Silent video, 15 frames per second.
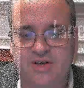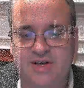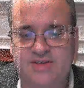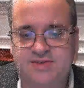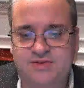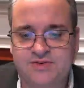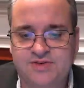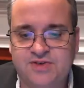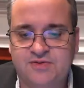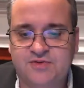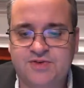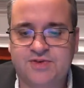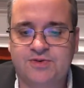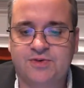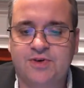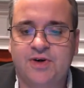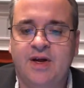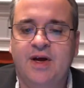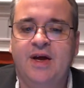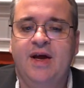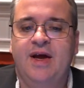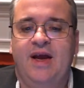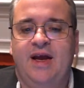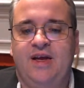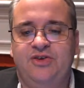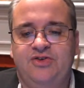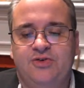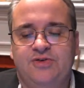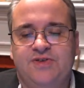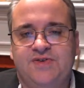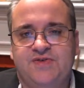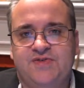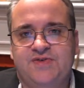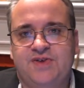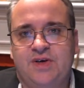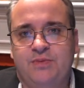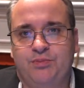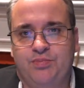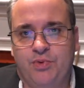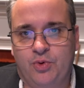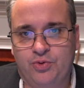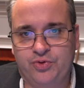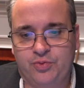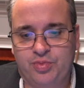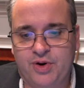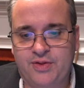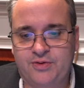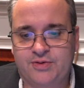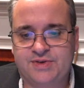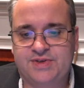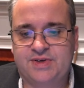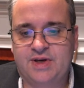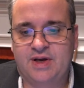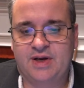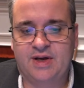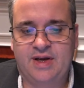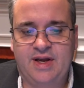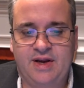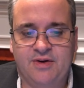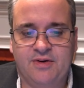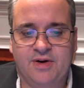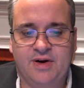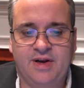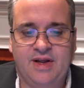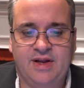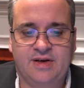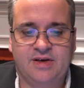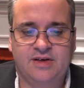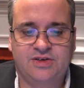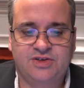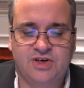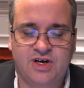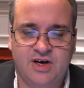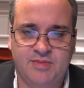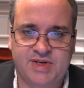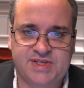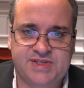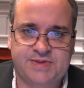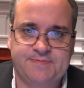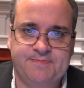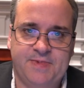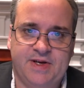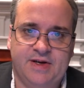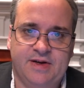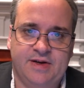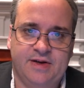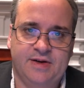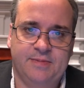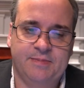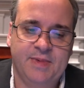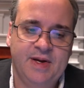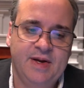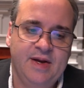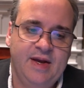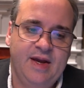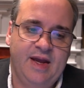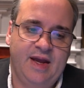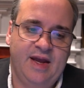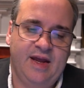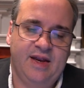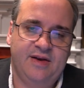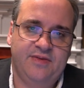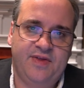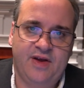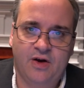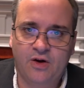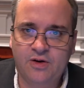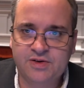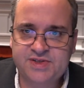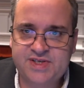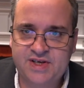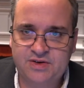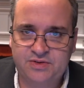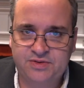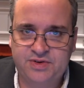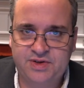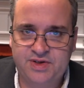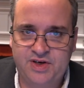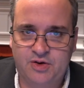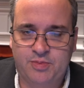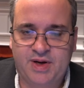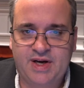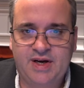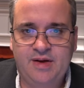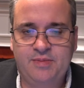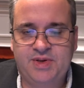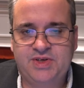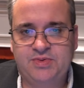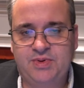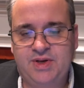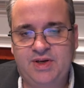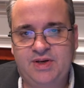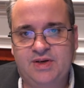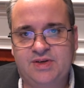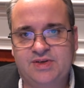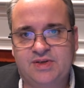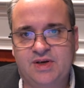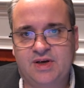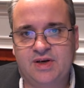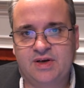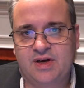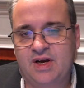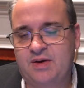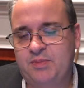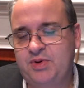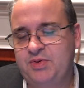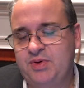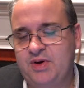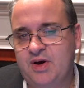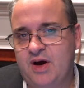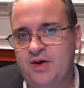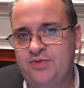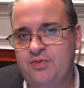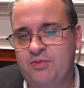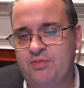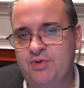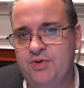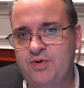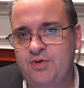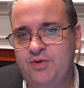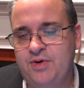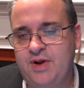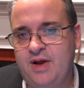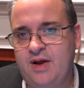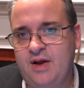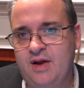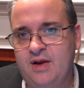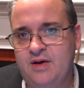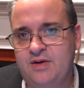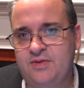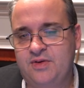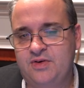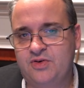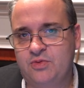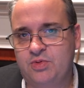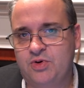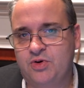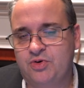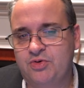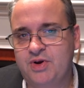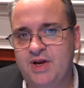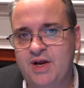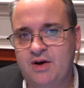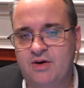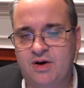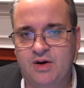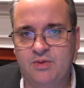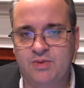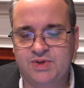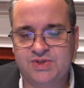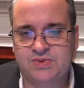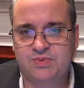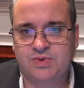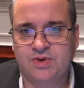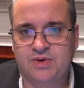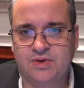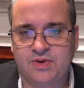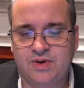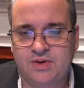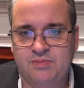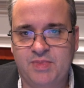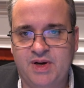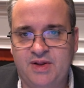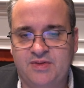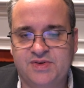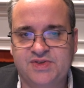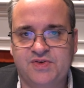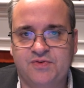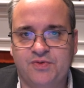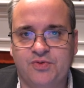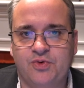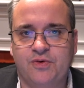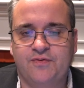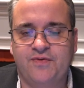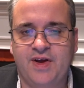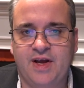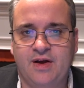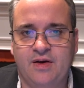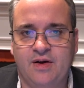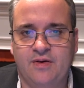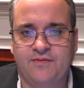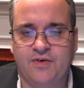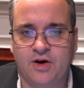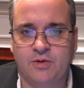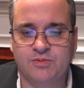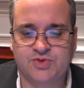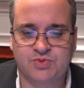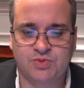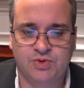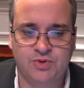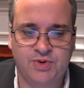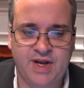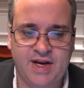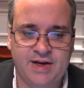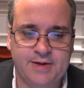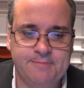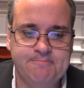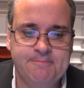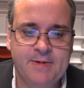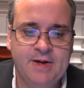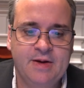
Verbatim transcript: Esther Silverthorn, and Joseph's older brothers, Aaron and Thomas. Um, and they all settled nearby between kind of between Cawthra Road and the Etobicoke Creek area was where many of the Silverthorn fa- farms were located.